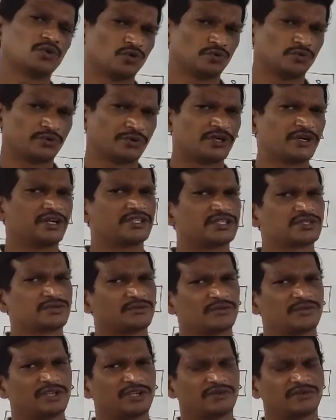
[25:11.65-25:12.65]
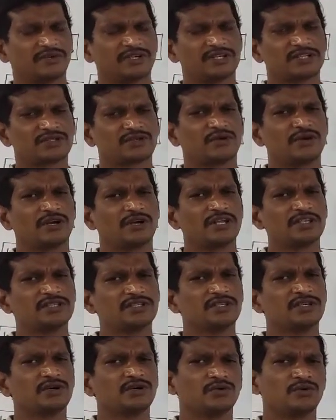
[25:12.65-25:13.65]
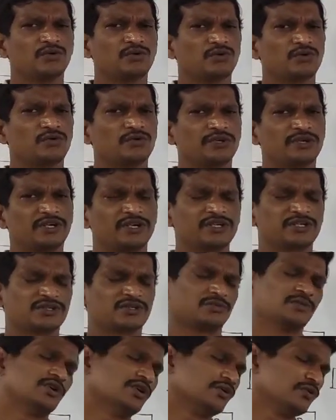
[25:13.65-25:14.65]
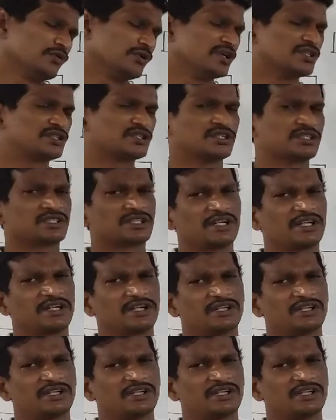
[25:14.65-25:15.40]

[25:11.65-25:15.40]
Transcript: Photoperiodism, that is called as photoperiodism. We'll discuss